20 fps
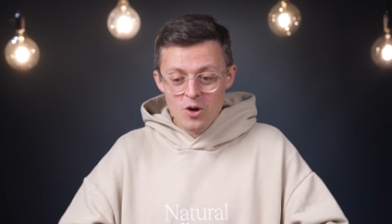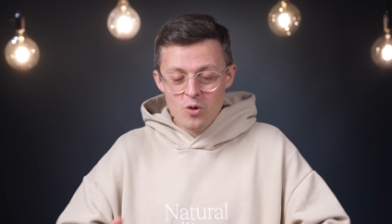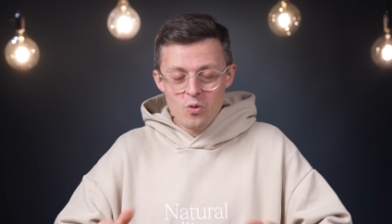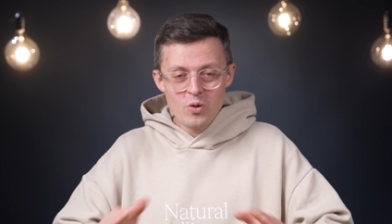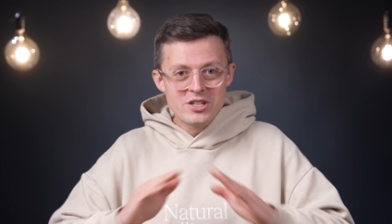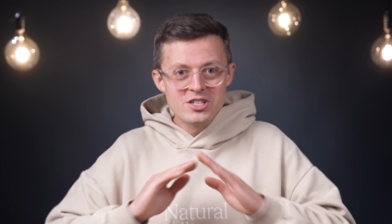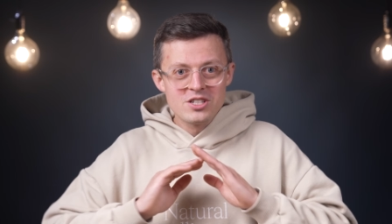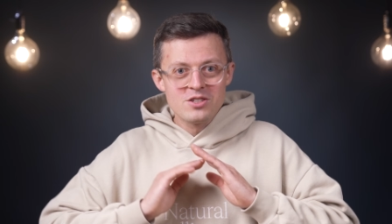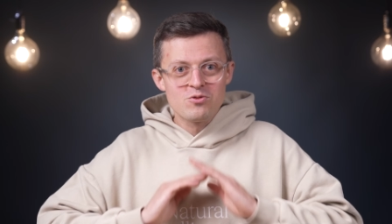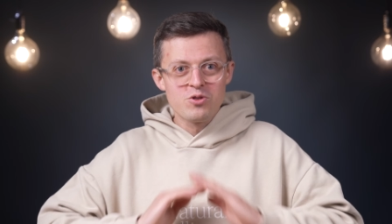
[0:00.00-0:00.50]

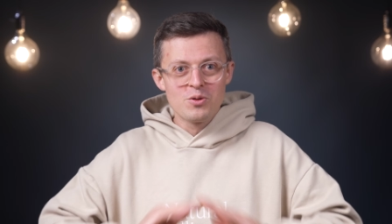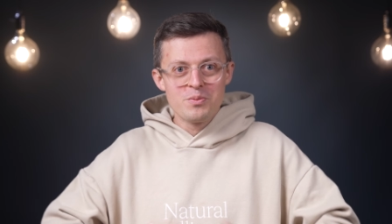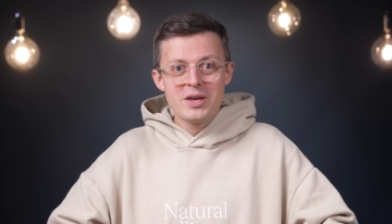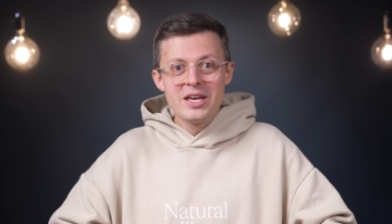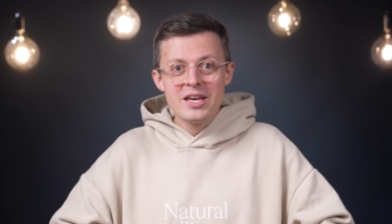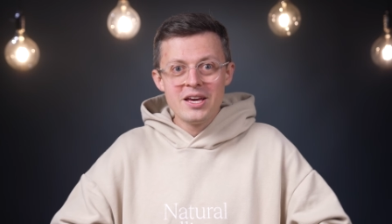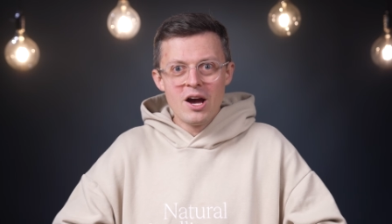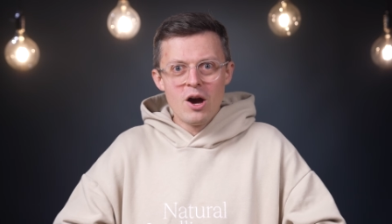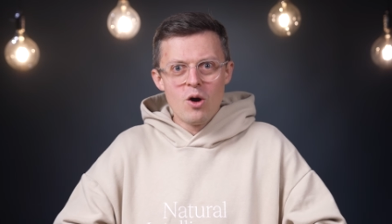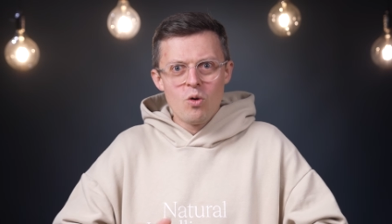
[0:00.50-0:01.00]
which is for
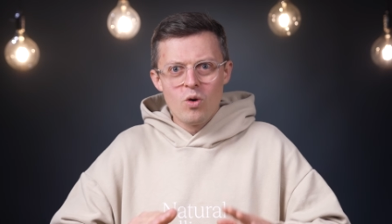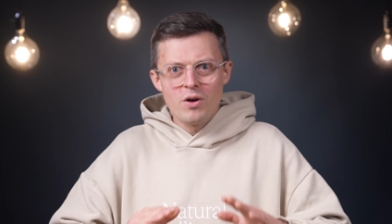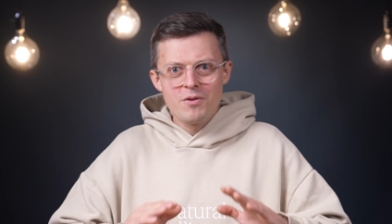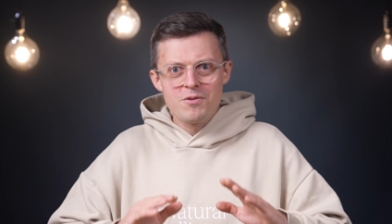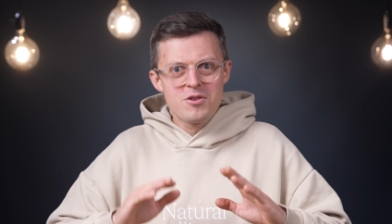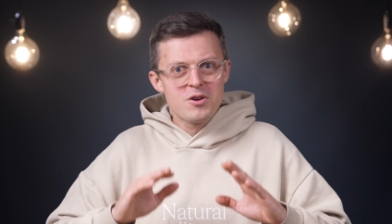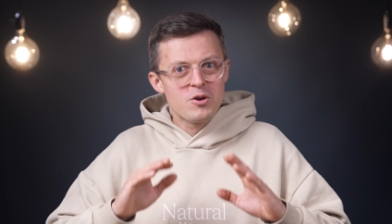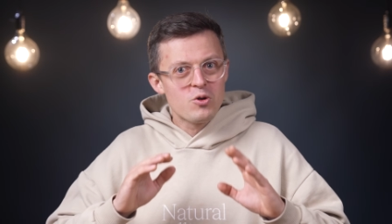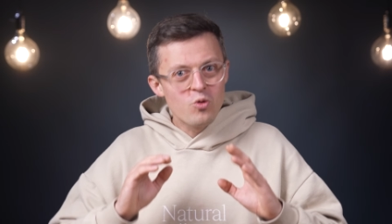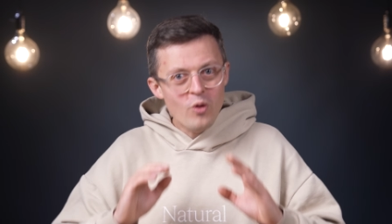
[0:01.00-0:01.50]
me one of
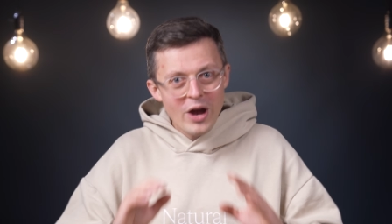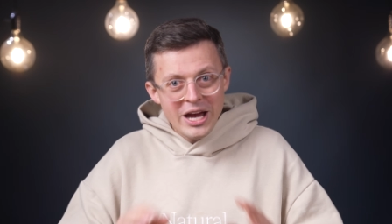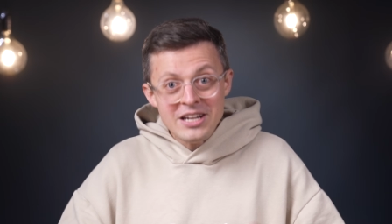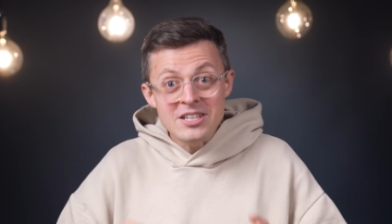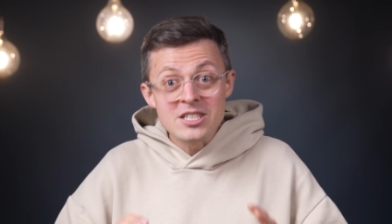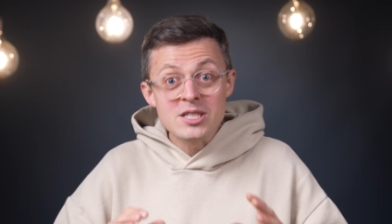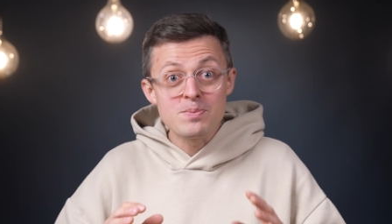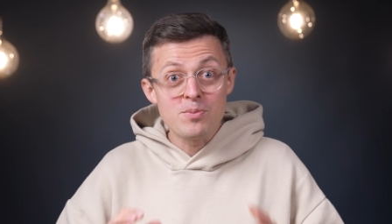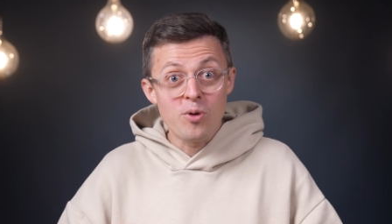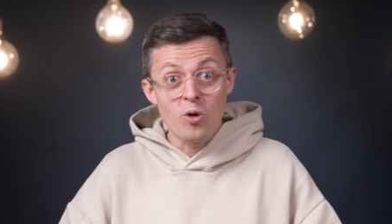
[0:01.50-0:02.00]
the
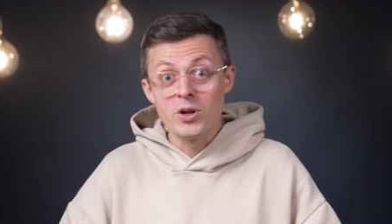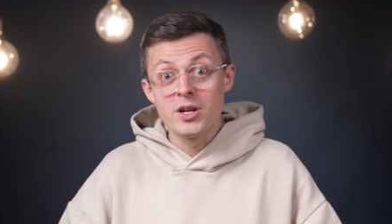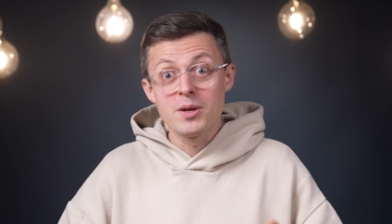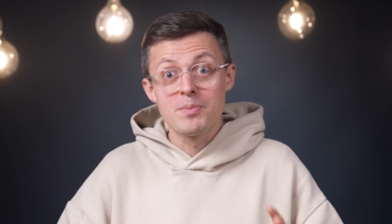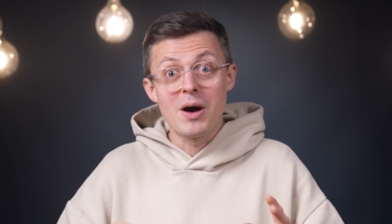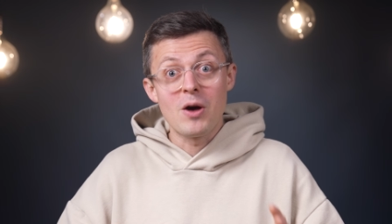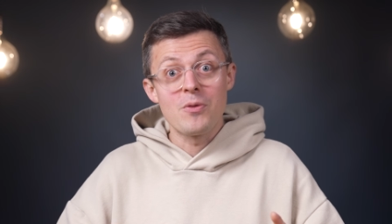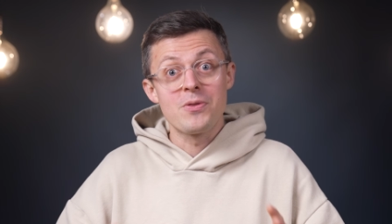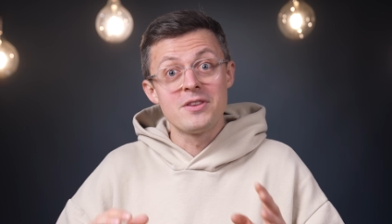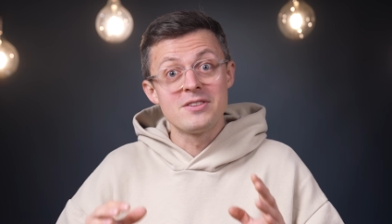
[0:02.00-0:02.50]
greatest point
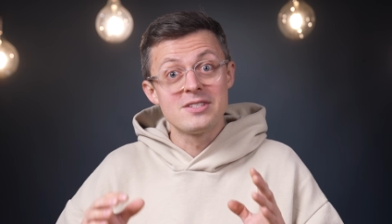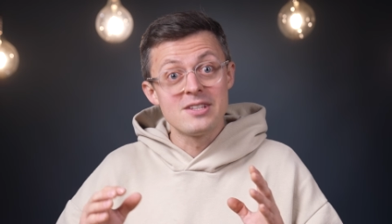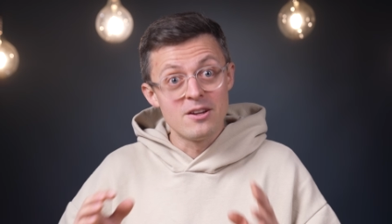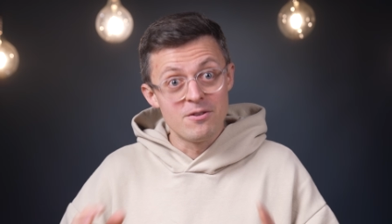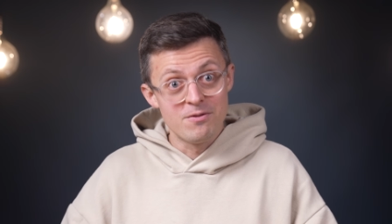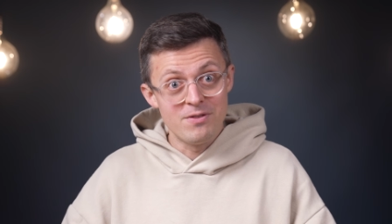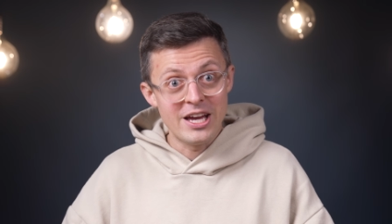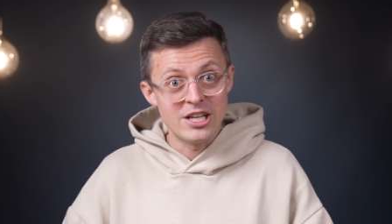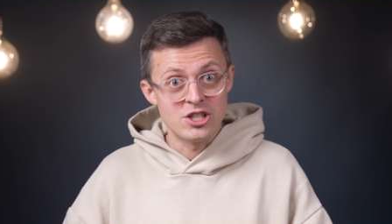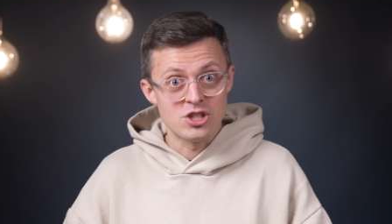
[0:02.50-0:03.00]
about this
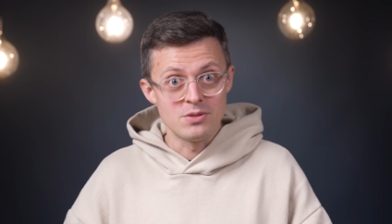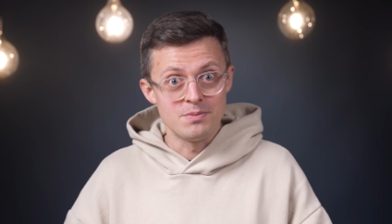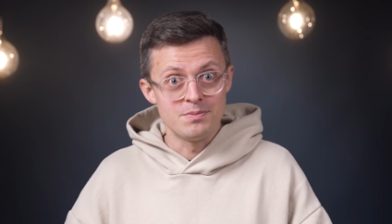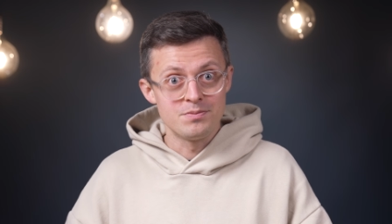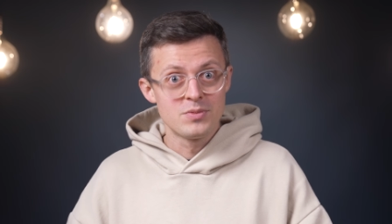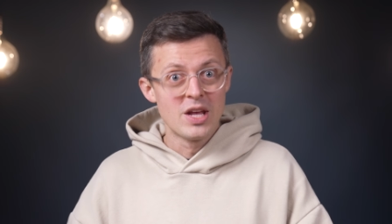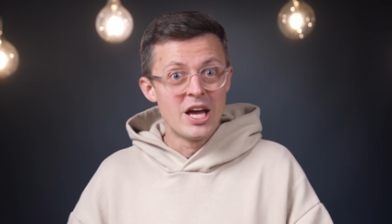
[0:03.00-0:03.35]
innovation.